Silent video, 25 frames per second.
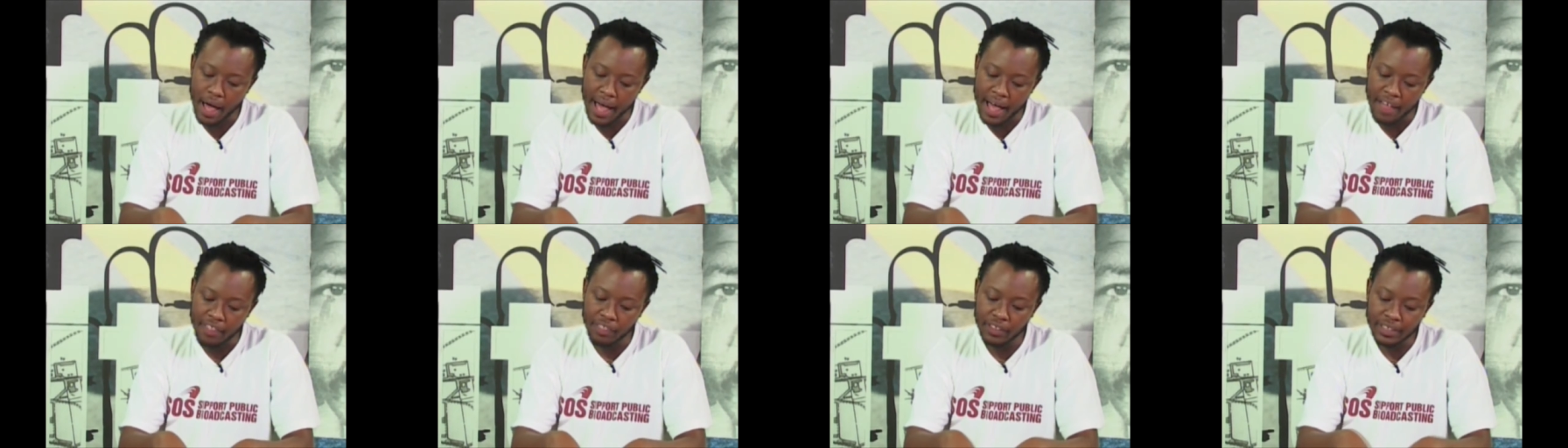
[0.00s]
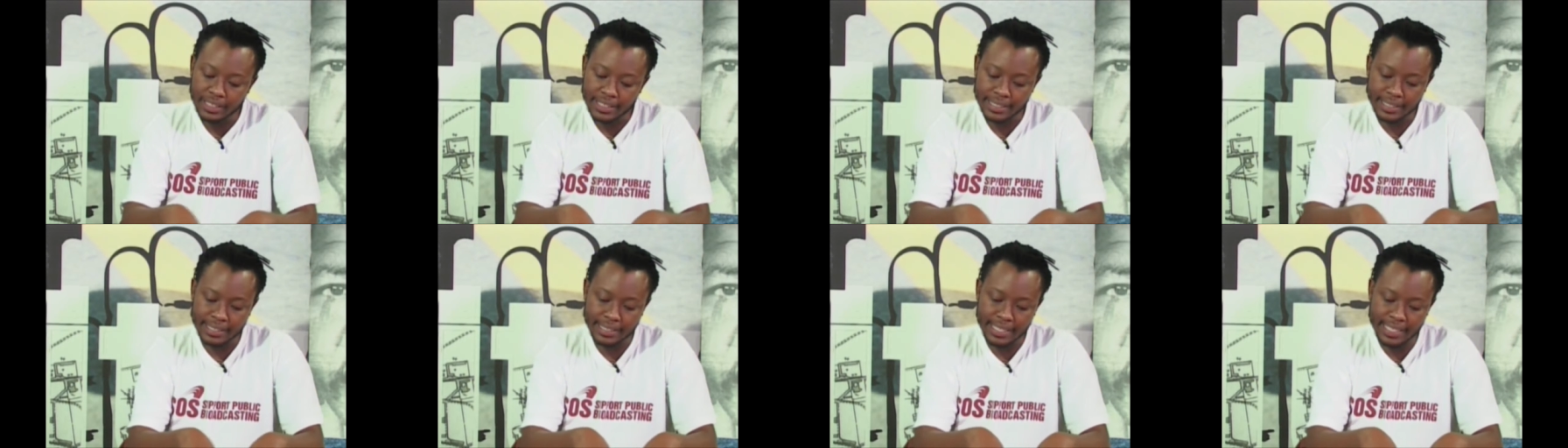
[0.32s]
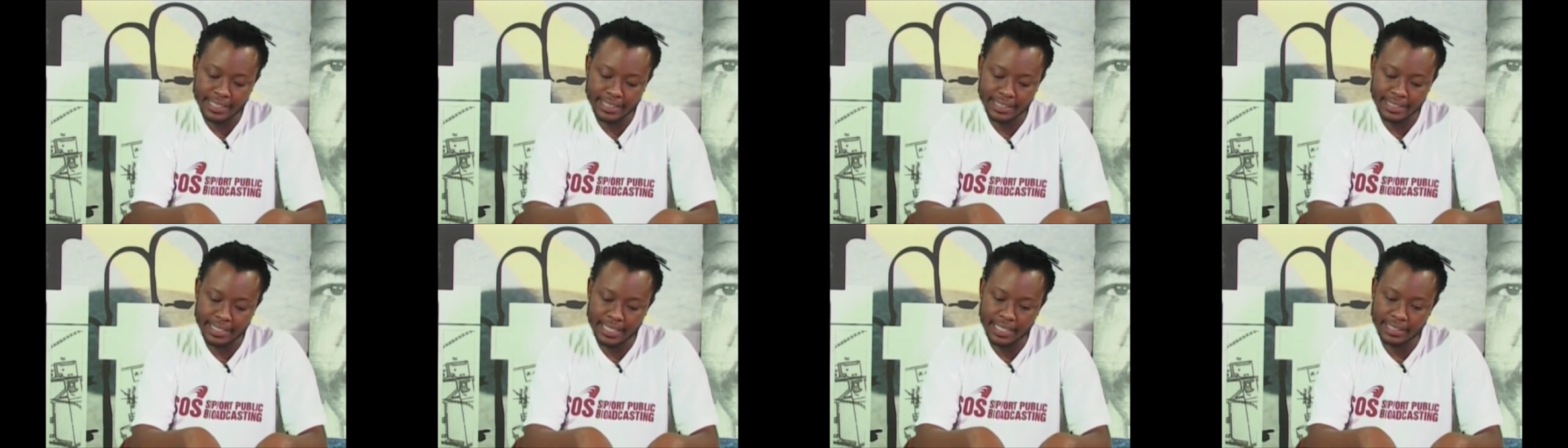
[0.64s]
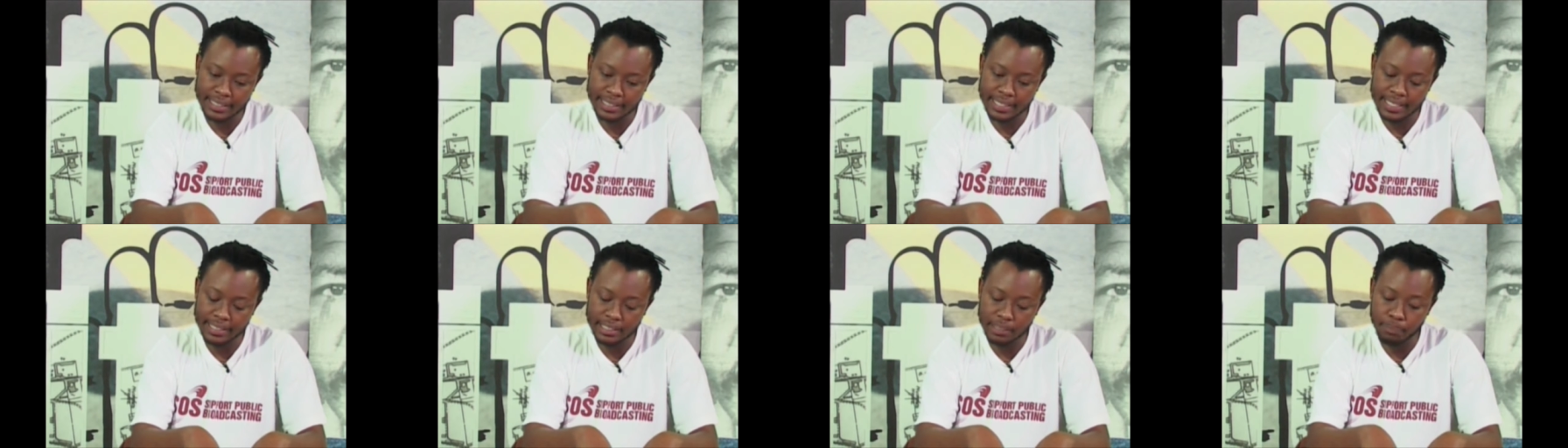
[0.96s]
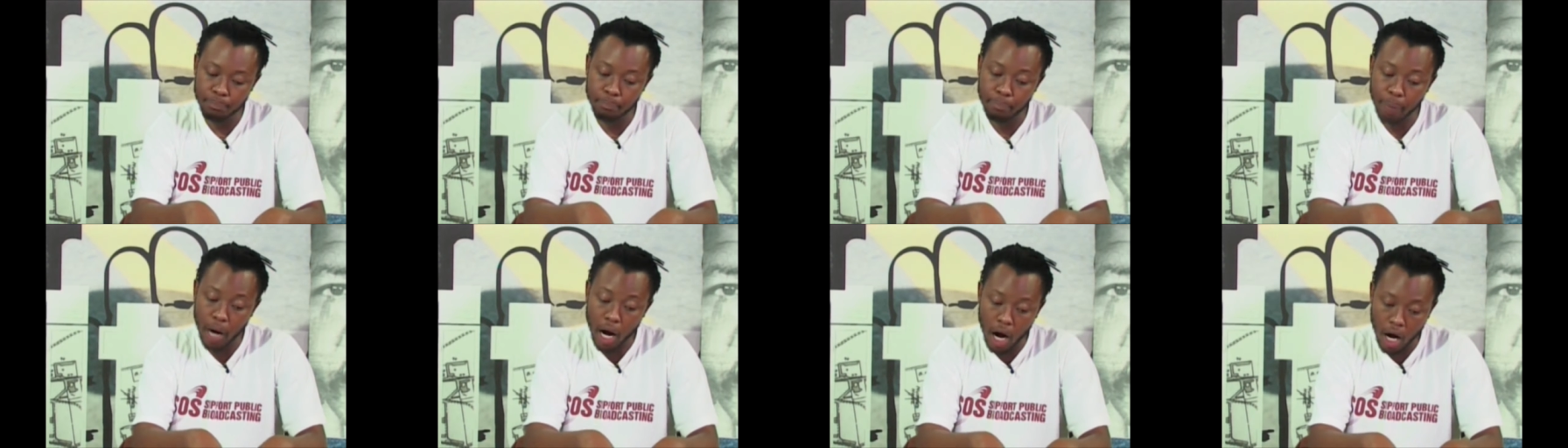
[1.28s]
this
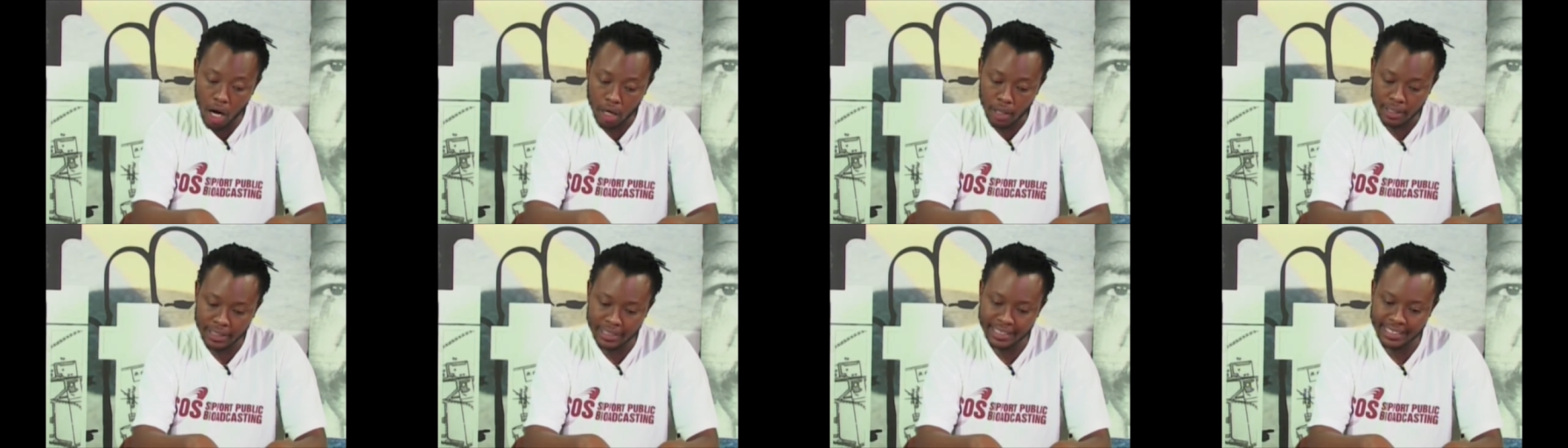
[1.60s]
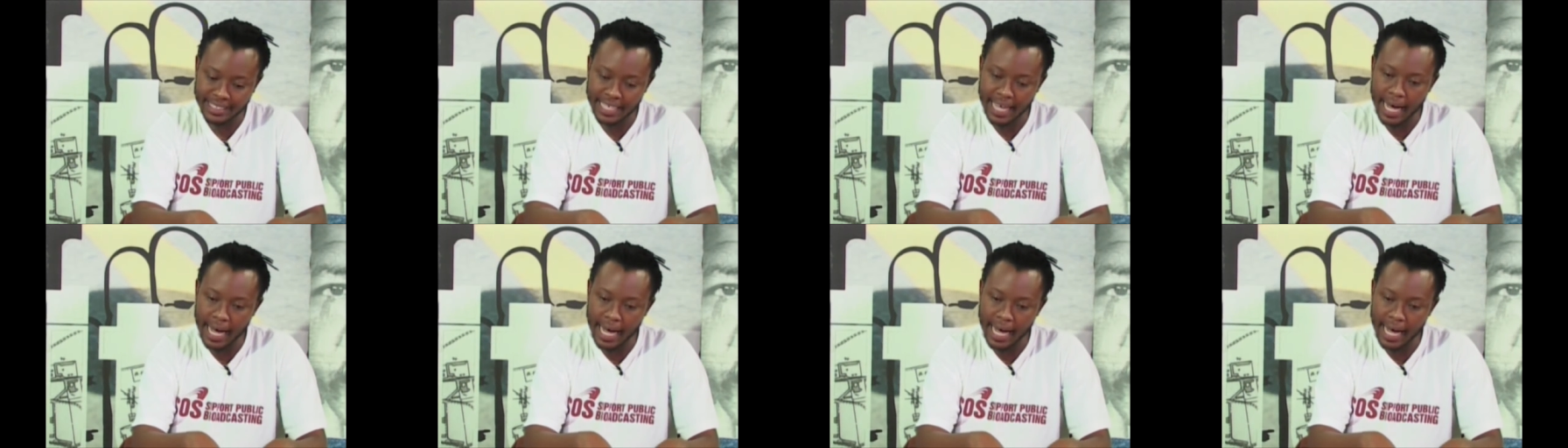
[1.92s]
box,